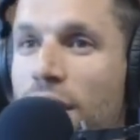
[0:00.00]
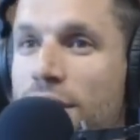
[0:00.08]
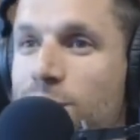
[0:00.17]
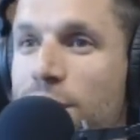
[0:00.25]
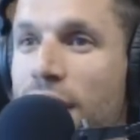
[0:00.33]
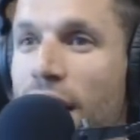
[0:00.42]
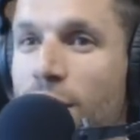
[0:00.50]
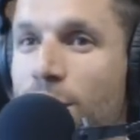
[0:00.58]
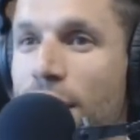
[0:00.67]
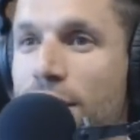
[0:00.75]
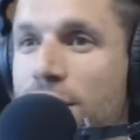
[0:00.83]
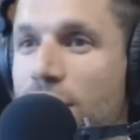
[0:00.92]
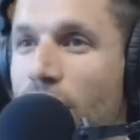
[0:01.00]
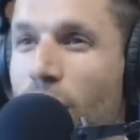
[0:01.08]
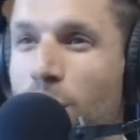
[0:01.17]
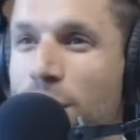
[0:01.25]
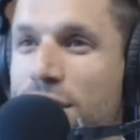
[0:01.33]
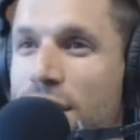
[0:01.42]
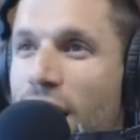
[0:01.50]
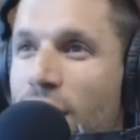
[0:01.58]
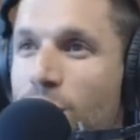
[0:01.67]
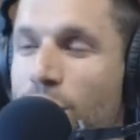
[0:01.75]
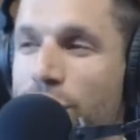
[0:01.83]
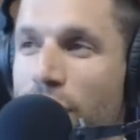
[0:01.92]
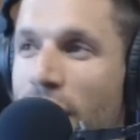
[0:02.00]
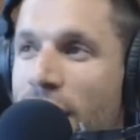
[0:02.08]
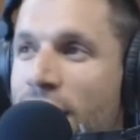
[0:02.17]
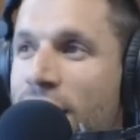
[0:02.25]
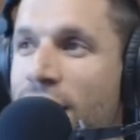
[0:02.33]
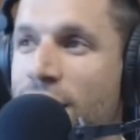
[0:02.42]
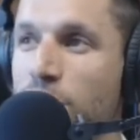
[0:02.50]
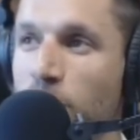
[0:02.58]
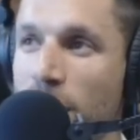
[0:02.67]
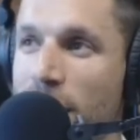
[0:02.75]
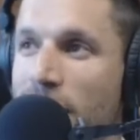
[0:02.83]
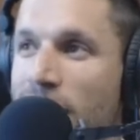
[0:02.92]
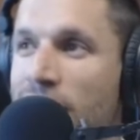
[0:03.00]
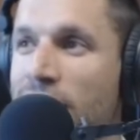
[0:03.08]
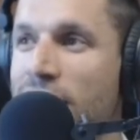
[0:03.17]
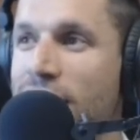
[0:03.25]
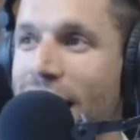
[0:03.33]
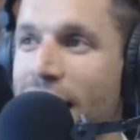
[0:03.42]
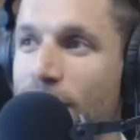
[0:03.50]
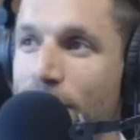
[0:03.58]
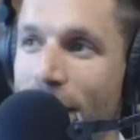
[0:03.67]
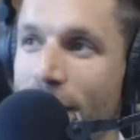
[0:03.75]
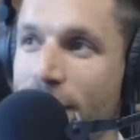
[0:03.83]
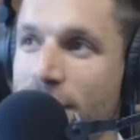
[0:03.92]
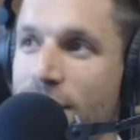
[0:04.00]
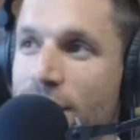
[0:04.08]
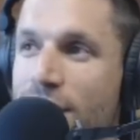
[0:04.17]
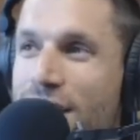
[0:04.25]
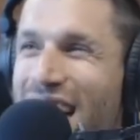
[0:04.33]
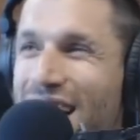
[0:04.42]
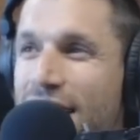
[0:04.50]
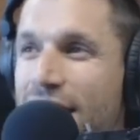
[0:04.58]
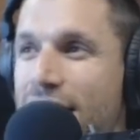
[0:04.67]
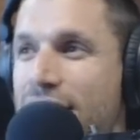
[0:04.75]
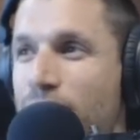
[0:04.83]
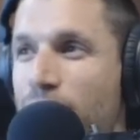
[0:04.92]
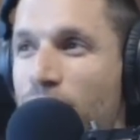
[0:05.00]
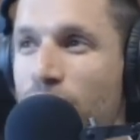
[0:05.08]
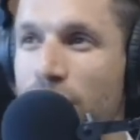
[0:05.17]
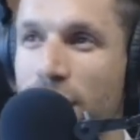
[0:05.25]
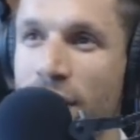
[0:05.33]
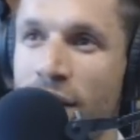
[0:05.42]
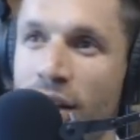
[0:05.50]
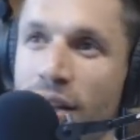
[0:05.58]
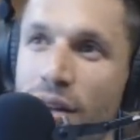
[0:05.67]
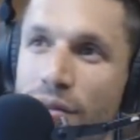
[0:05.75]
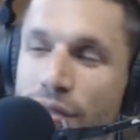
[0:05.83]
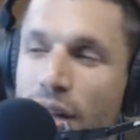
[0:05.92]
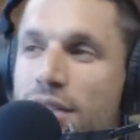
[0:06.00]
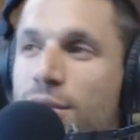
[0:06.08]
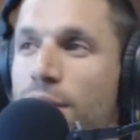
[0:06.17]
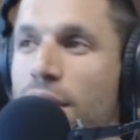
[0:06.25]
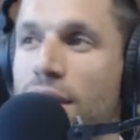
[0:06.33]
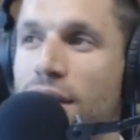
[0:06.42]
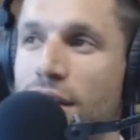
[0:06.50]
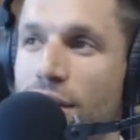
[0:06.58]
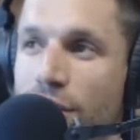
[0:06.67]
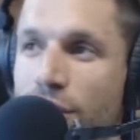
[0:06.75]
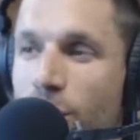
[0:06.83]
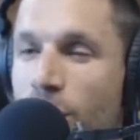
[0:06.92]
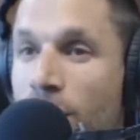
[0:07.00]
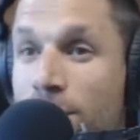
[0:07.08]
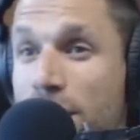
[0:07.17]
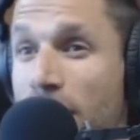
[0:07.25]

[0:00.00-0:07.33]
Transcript: Whereas with kettlebells, you're always kind of refining and tweaking and getting better at certain techniques, improving your flexibility, your form.